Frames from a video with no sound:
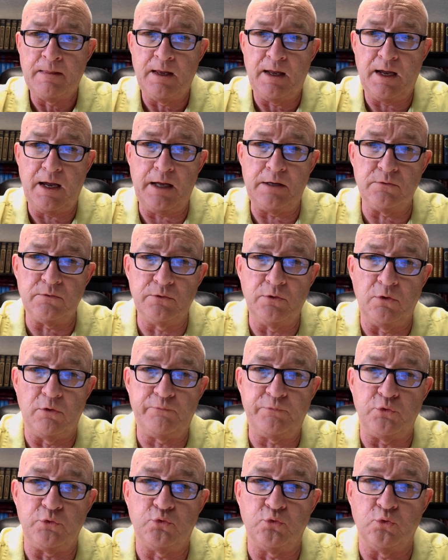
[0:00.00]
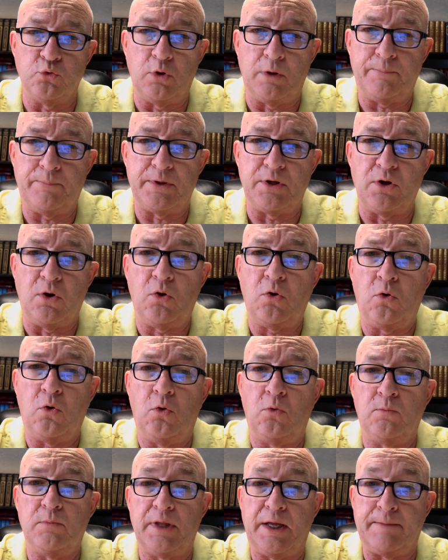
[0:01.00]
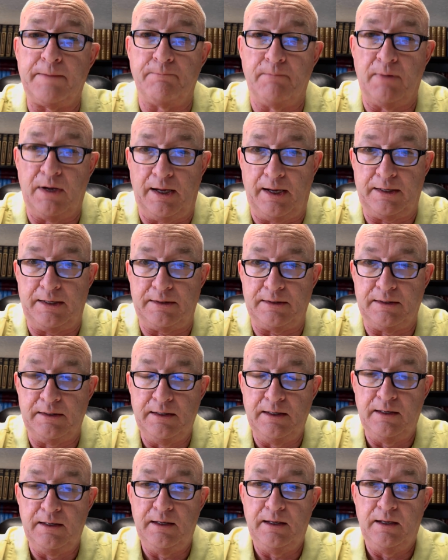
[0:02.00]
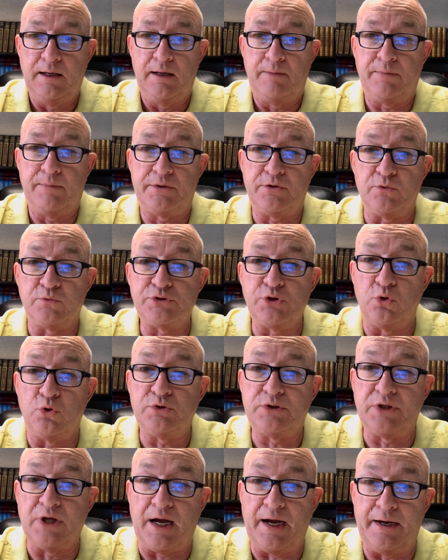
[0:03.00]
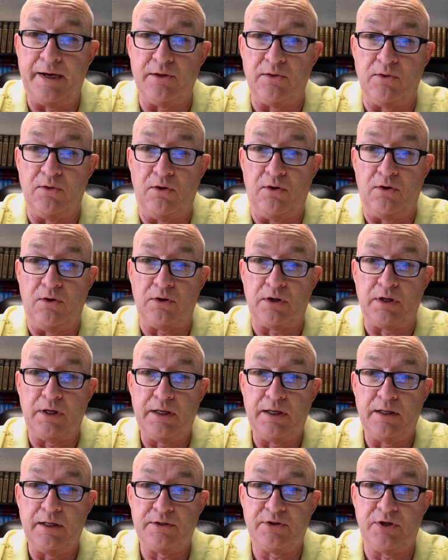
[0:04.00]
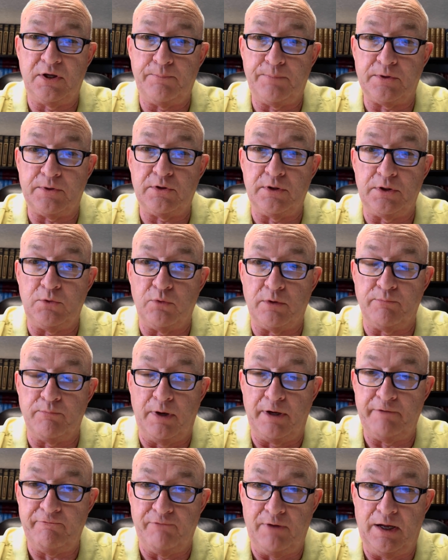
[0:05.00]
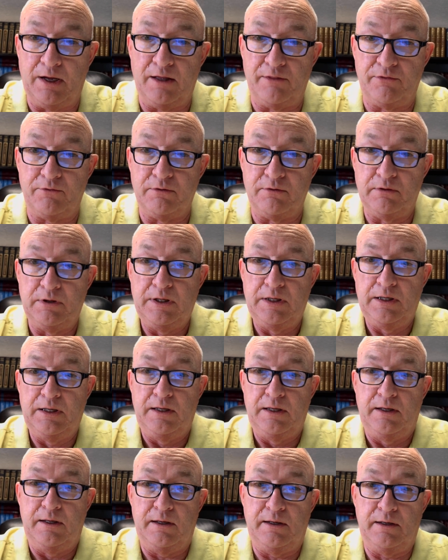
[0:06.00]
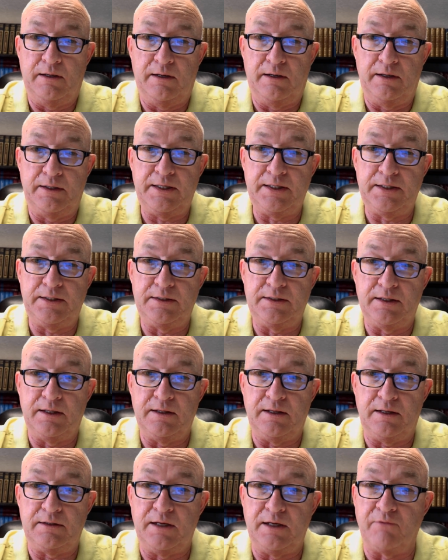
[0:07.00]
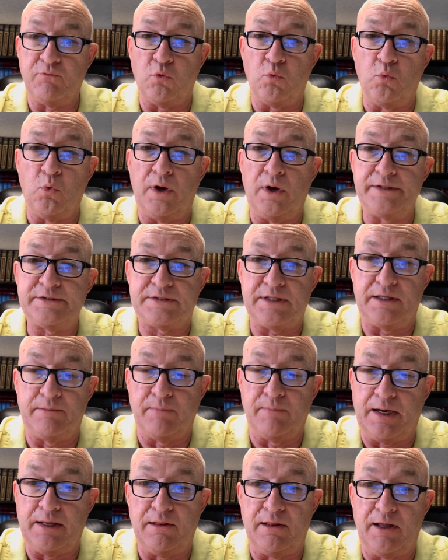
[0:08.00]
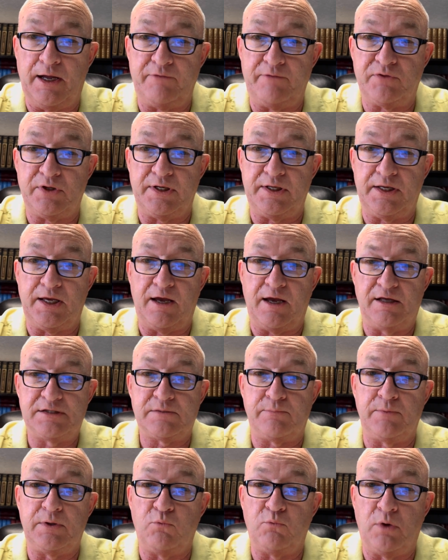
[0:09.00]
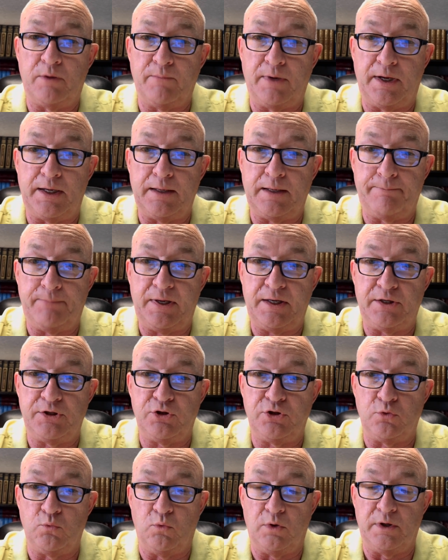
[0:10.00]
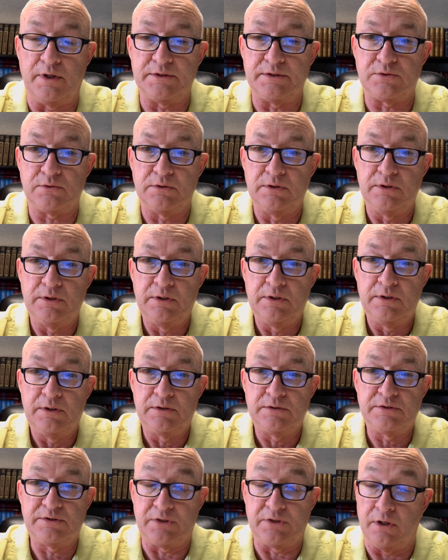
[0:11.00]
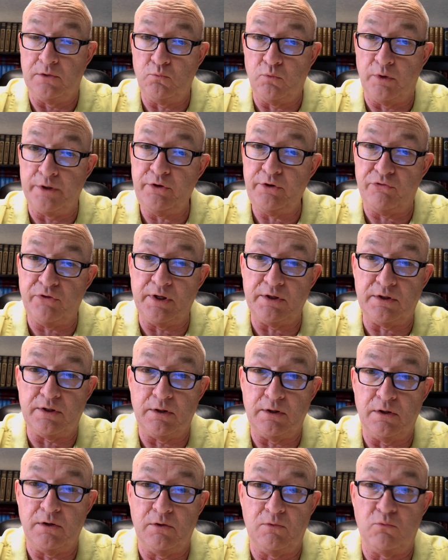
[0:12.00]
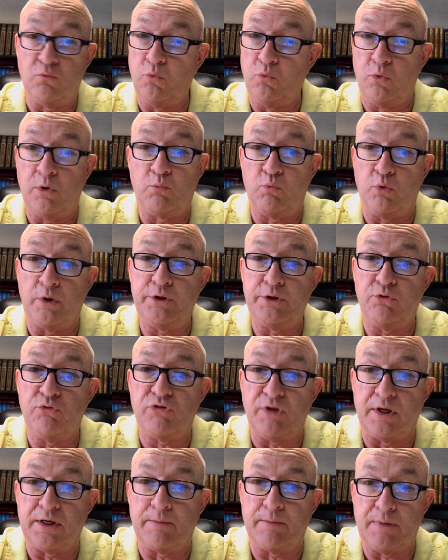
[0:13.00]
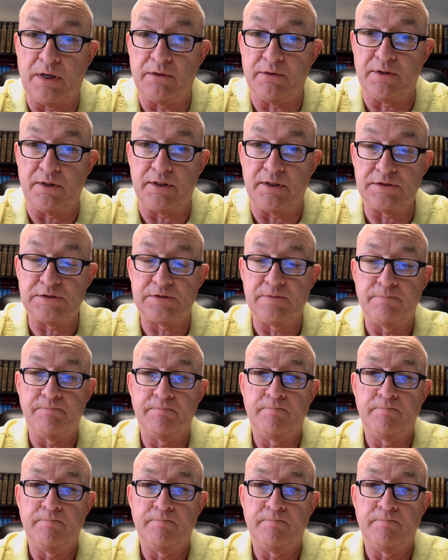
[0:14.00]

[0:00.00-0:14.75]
I don't know if you grew up in a home like mine, but there was no dialogue typically with my father. Uh, he never once in my life did he ask me what my opinion was. Son, what do you think? Uh, what, what do you think about this?